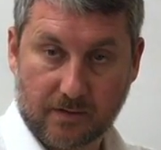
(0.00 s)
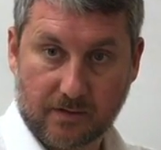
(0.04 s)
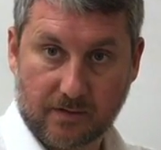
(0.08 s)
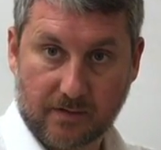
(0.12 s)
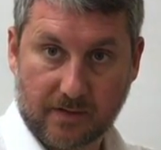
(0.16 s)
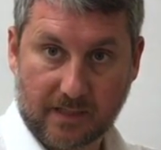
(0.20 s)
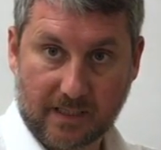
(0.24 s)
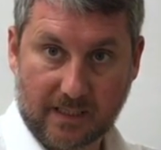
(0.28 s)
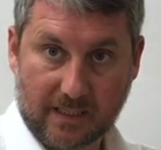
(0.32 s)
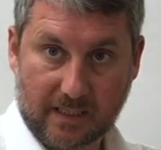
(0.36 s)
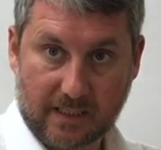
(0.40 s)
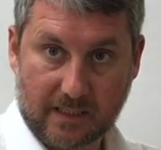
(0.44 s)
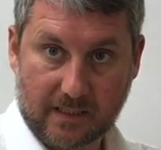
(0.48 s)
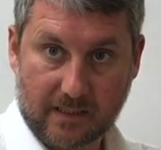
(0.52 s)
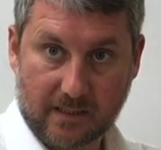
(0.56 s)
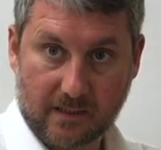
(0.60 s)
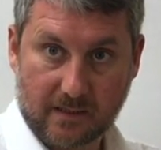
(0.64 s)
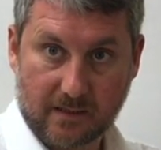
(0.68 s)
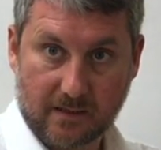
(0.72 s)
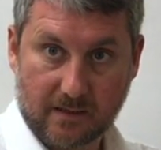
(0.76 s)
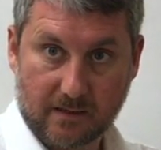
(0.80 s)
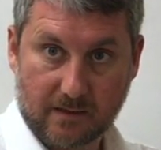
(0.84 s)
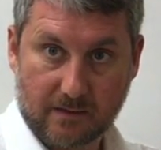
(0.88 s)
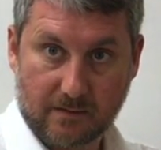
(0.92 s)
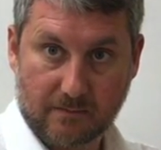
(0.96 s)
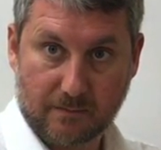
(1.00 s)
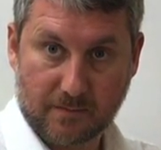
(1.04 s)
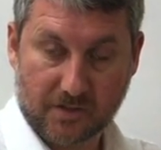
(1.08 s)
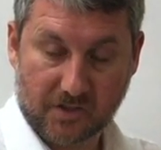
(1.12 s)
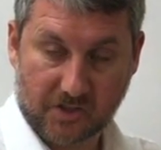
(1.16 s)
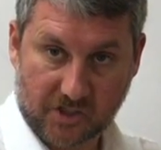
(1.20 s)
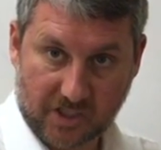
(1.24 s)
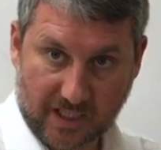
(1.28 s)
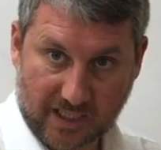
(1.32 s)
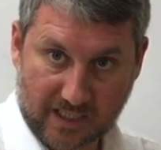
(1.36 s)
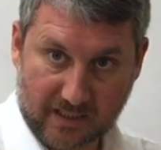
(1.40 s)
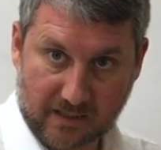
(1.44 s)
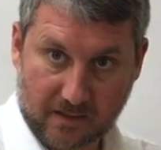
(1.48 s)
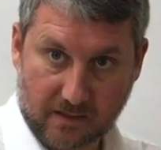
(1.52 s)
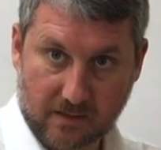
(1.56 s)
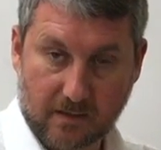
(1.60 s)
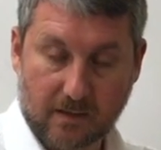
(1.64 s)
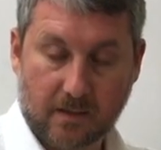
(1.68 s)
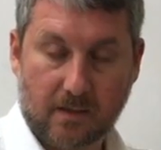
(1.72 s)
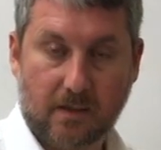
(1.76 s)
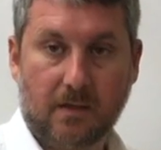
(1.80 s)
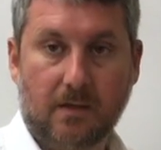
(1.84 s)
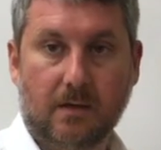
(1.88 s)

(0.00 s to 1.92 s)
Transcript: the machine.